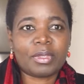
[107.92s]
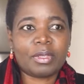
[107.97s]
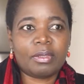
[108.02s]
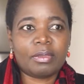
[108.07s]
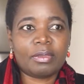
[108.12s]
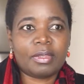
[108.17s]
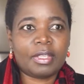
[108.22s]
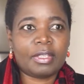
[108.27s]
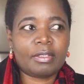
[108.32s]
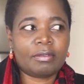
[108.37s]

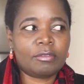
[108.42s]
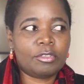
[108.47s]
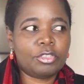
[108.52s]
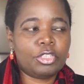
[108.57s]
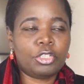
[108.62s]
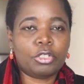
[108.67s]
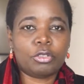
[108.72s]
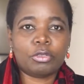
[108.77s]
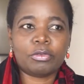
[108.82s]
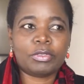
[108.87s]
They
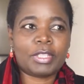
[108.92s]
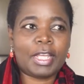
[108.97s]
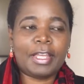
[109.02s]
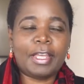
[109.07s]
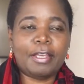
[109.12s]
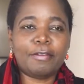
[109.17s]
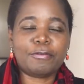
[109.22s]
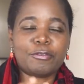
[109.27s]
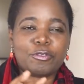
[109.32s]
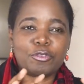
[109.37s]

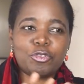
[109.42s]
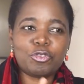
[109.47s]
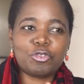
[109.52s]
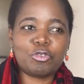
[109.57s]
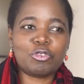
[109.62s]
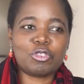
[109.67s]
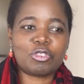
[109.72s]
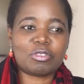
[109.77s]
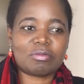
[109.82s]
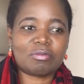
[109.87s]
have to
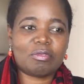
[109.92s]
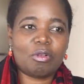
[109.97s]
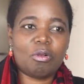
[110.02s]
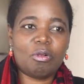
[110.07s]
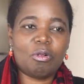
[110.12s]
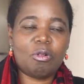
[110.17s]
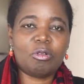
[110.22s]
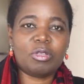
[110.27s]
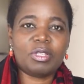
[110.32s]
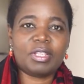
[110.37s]
use
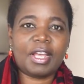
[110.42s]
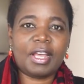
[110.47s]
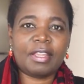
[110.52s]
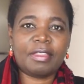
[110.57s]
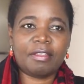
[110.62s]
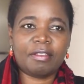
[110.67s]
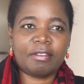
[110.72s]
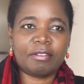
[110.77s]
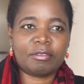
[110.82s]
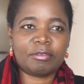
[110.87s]
all the
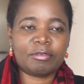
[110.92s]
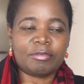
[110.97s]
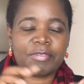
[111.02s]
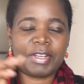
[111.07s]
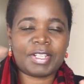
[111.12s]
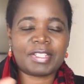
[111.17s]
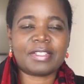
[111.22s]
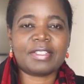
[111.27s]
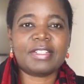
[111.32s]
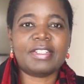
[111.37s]
other
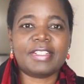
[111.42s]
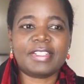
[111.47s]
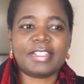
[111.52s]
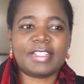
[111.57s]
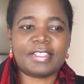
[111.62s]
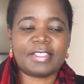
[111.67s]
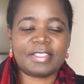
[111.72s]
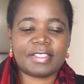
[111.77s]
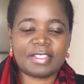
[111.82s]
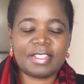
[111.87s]

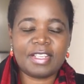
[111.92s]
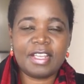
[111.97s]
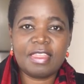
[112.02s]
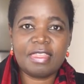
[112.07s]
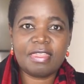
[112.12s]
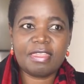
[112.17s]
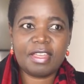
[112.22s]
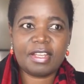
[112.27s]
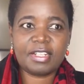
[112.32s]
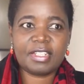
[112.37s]
facilities
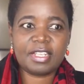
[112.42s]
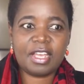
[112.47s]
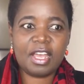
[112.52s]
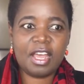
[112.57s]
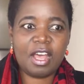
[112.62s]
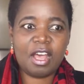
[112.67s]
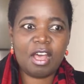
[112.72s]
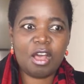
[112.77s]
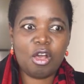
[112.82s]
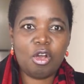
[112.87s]
that
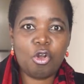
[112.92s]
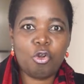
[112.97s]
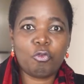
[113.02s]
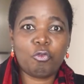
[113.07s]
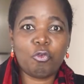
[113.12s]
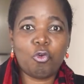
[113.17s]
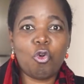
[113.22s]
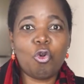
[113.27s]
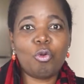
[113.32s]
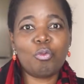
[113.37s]
are
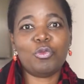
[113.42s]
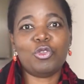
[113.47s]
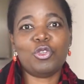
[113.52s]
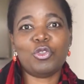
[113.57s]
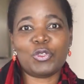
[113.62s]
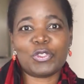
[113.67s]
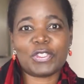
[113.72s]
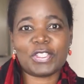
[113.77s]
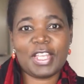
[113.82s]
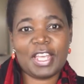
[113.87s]
for home
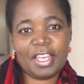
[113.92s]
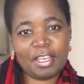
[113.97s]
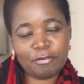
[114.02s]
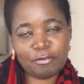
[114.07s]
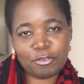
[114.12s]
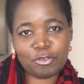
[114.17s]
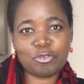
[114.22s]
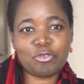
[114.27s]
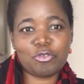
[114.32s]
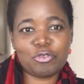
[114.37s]
use. They have
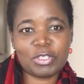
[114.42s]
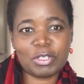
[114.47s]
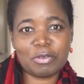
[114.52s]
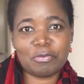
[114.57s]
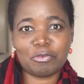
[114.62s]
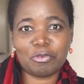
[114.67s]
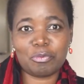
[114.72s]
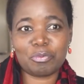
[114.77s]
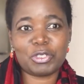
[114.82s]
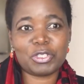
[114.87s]
to use them
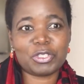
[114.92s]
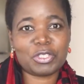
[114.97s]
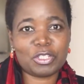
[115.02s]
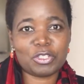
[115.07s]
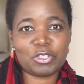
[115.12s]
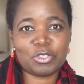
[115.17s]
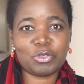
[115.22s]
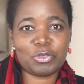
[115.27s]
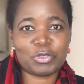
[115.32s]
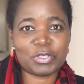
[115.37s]
for
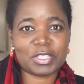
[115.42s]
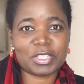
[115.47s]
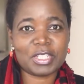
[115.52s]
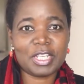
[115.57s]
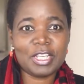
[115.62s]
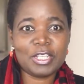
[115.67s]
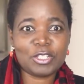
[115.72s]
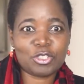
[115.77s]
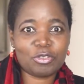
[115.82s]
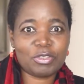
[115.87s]
business use.
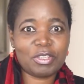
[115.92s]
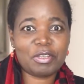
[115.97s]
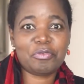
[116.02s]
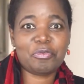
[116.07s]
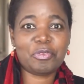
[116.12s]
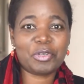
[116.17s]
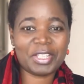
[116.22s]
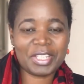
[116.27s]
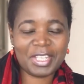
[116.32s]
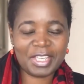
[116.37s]
So they
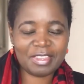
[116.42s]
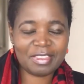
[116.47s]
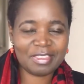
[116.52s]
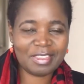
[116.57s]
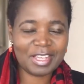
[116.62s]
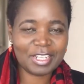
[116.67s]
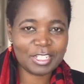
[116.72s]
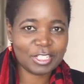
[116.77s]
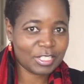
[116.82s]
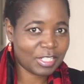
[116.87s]
forget
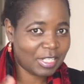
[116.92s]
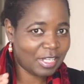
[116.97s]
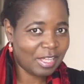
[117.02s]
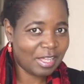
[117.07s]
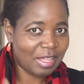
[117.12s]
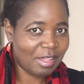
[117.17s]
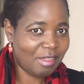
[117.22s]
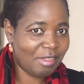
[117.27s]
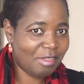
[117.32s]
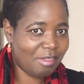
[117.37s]
that
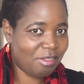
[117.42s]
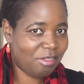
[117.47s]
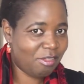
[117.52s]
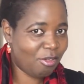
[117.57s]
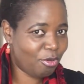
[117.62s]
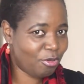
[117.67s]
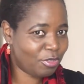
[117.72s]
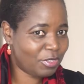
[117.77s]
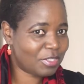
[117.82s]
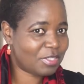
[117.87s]

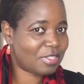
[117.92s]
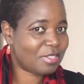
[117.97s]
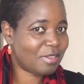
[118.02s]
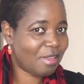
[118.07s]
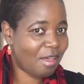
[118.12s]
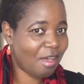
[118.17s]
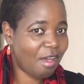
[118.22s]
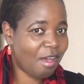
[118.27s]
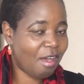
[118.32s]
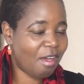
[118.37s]
those
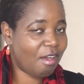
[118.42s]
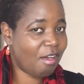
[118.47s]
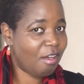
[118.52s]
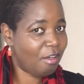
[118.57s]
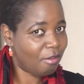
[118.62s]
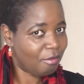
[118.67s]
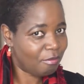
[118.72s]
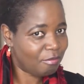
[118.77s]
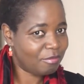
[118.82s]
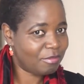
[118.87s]
are
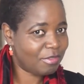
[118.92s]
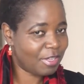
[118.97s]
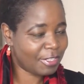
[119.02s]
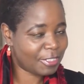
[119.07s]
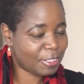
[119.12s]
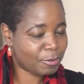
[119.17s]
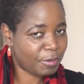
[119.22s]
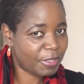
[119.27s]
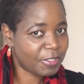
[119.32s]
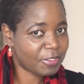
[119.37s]

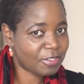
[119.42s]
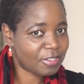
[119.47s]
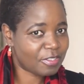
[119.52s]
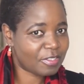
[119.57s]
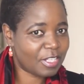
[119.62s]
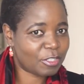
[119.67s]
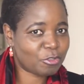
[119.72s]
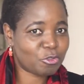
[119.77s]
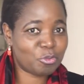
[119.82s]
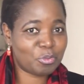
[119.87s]
expenses
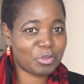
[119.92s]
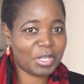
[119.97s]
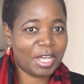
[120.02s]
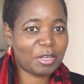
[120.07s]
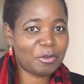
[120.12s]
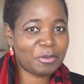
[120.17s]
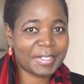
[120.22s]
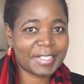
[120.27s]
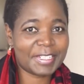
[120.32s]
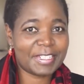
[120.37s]
that could be
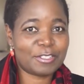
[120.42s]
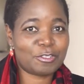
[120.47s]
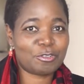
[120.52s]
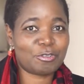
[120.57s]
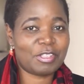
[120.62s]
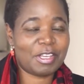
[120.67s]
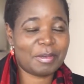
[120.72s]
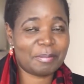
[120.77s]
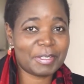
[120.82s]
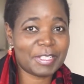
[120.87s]
allocated to
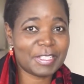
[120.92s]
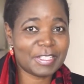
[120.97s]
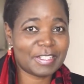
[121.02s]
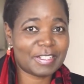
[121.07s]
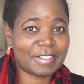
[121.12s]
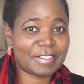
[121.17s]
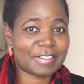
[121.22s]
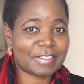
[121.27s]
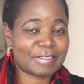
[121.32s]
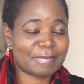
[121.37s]
their
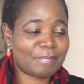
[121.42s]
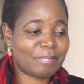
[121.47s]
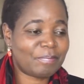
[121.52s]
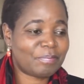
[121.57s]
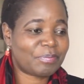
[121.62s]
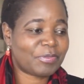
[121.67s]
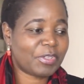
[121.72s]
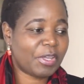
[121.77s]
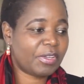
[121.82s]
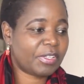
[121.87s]
business.
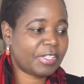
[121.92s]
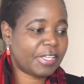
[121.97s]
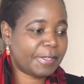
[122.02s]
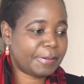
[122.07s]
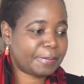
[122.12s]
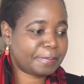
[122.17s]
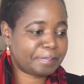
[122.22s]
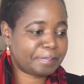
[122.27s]
Okay.